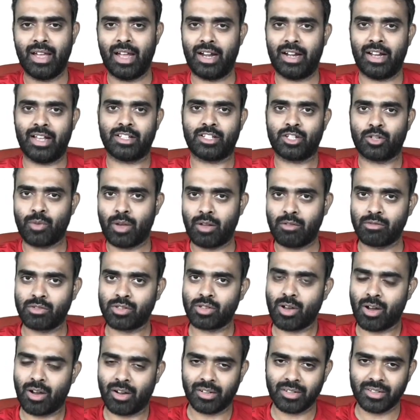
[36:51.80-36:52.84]
and it has 12
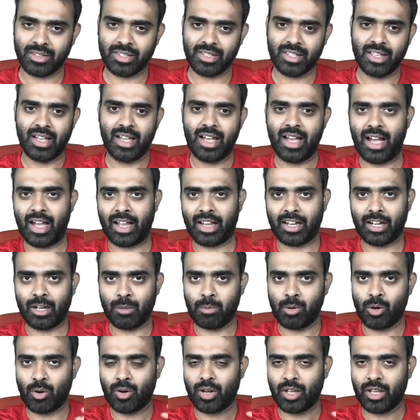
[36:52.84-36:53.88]
songs, I can
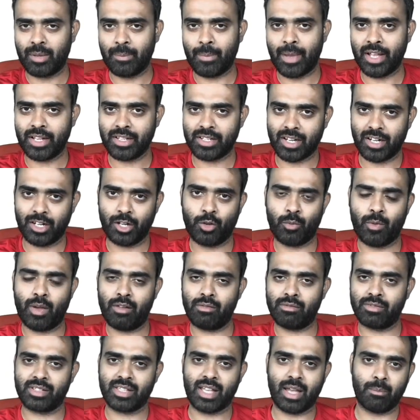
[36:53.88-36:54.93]
upload an image and
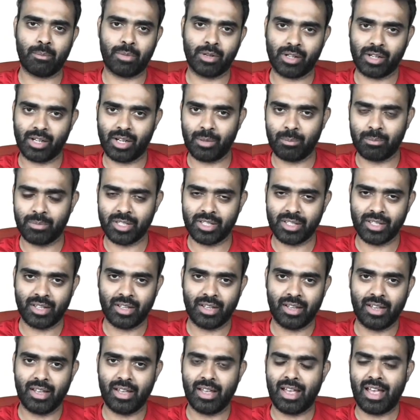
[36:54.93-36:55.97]
12 sample clips,
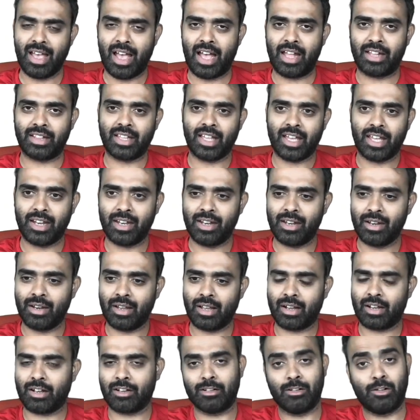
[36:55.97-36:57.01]
and then
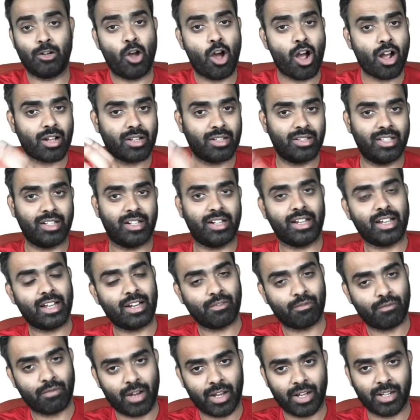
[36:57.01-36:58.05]
lock the real
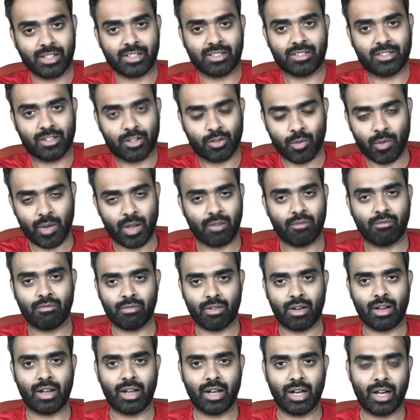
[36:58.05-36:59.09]
files, the
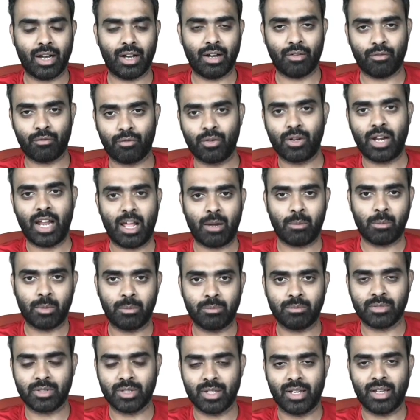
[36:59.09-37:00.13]
12 full
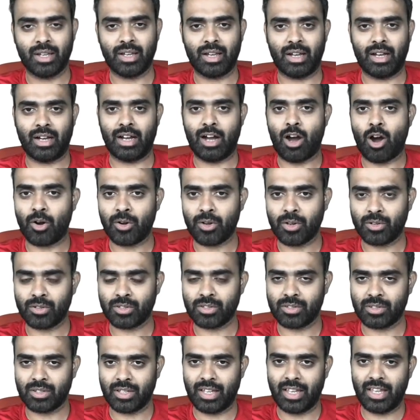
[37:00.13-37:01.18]
albums
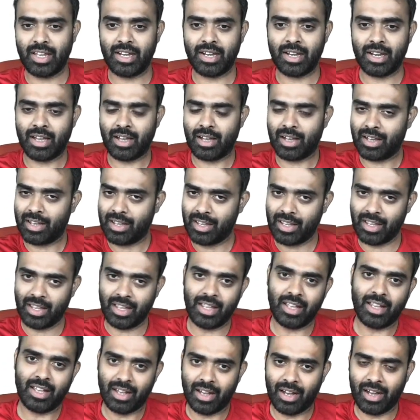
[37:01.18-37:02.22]
audios in
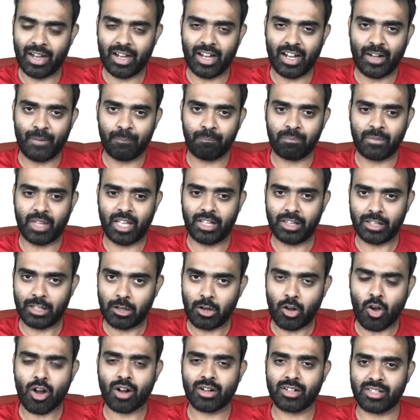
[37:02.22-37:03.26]
the
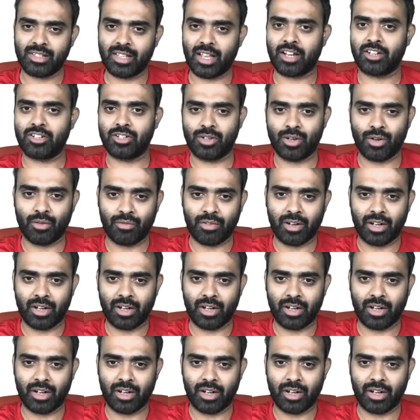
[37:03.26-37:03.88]
locked section of